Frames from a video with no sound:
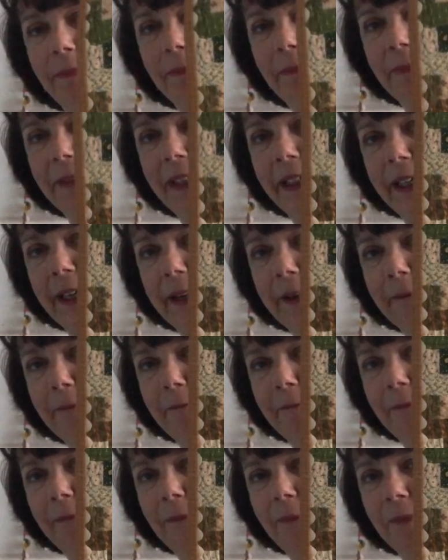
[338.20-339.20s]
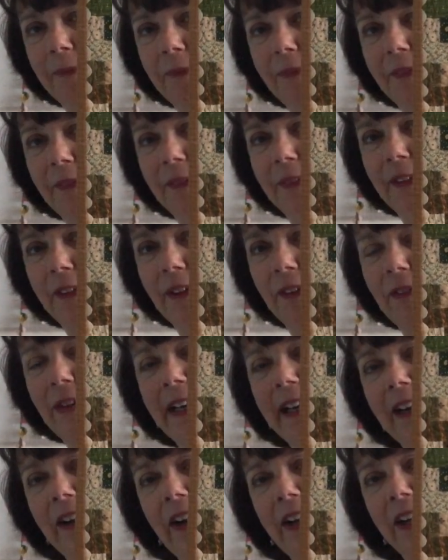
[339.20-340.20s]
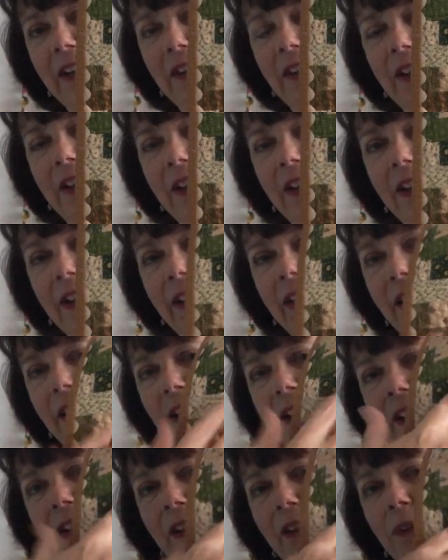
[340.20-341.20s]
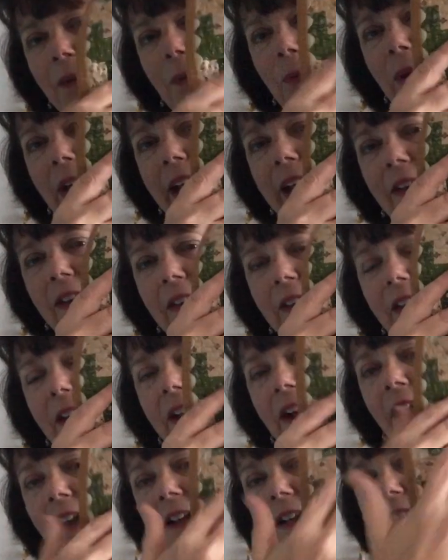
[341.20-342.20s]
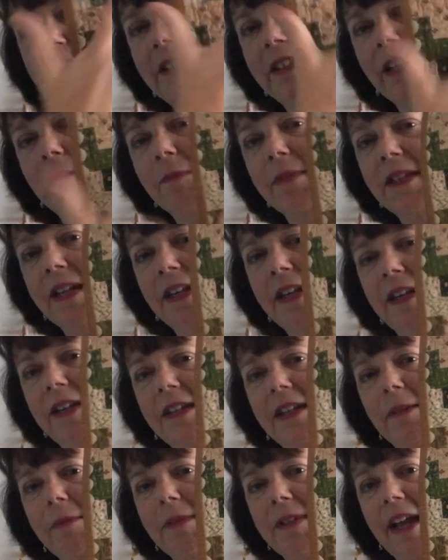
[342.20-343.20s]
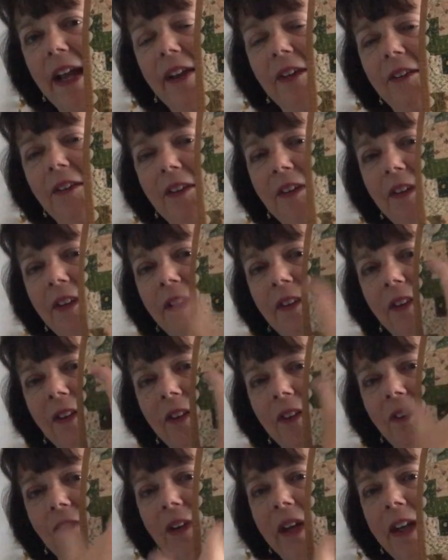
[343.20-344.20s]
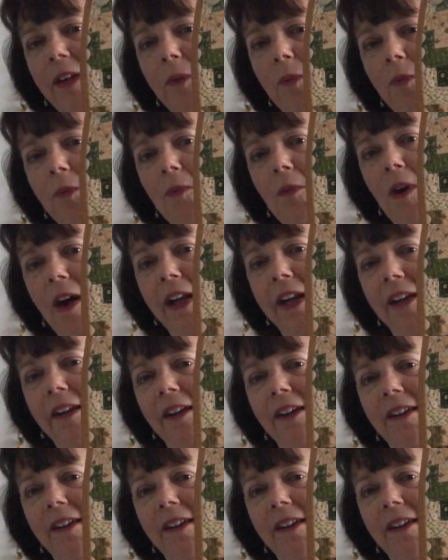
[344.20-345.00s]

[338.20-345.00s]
But yeah, really like the way that the colour dips in and dips out. Green, white.